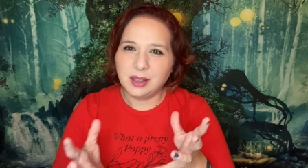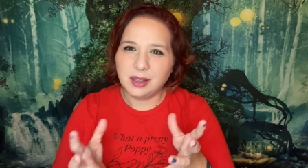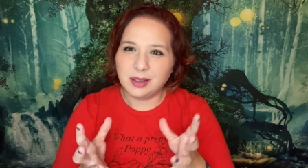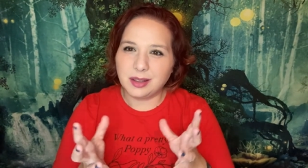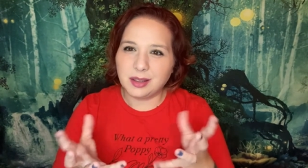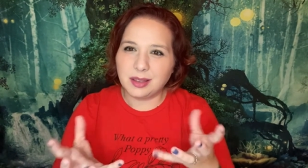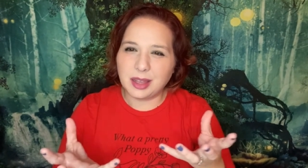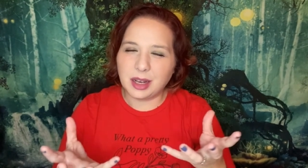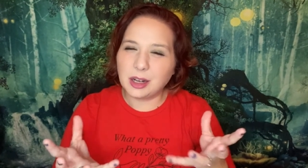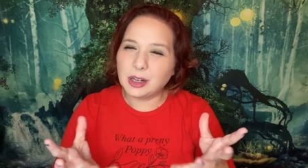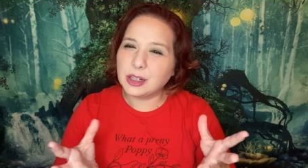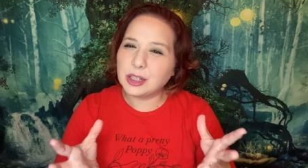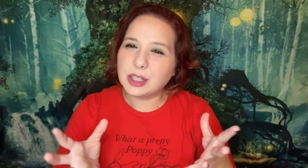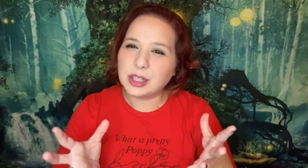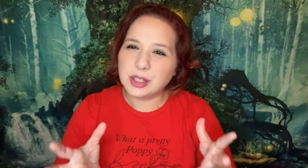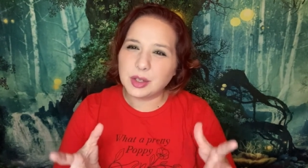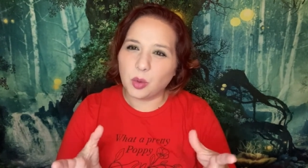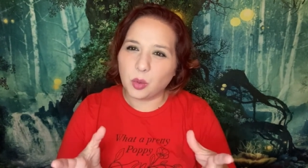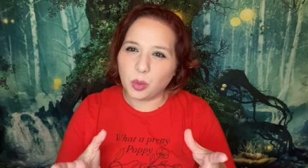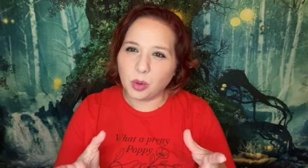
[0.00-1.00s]
their
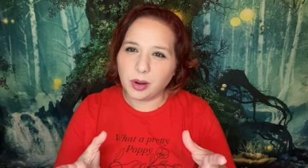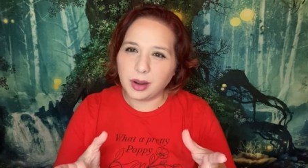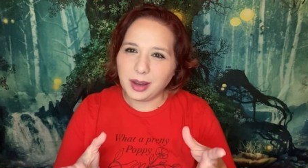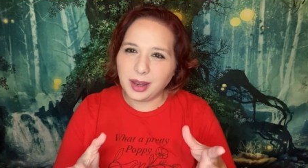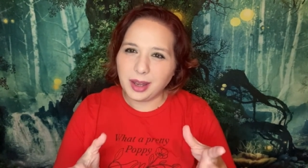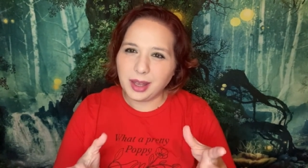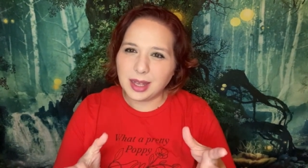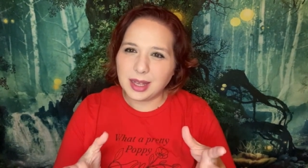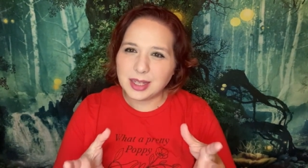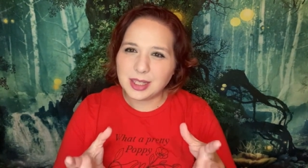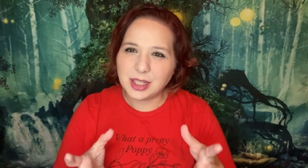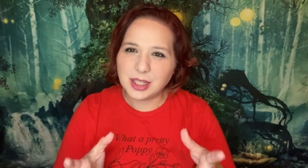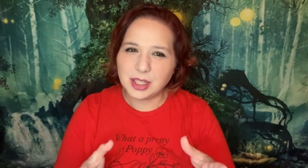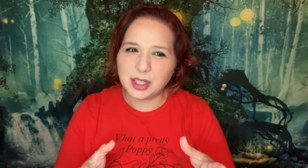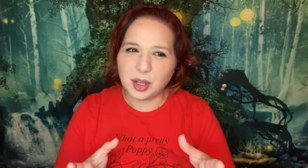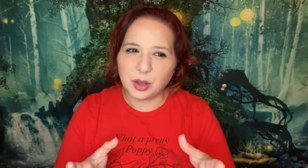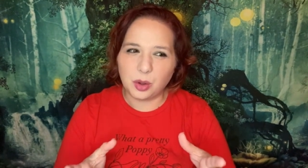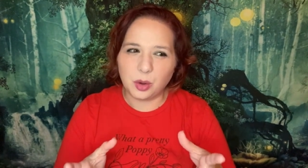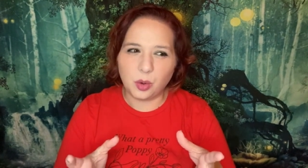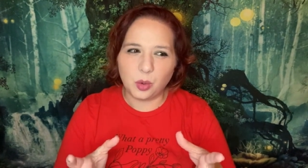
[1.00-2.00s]
story is
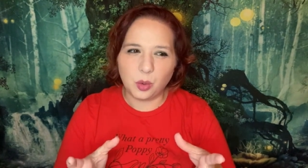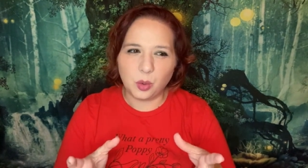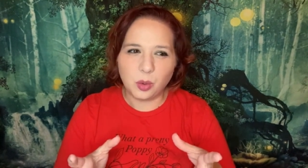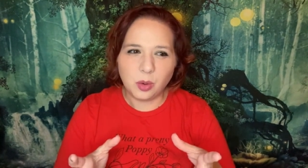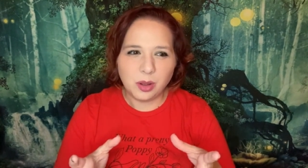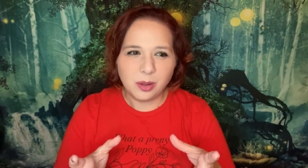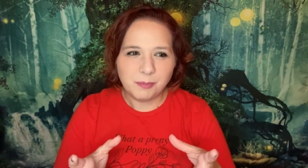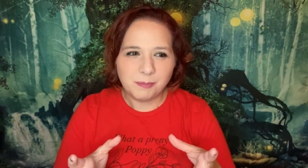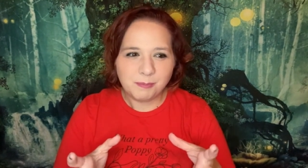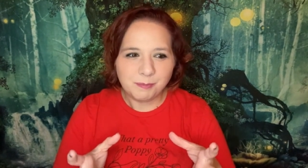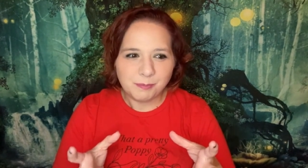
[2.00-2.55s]
so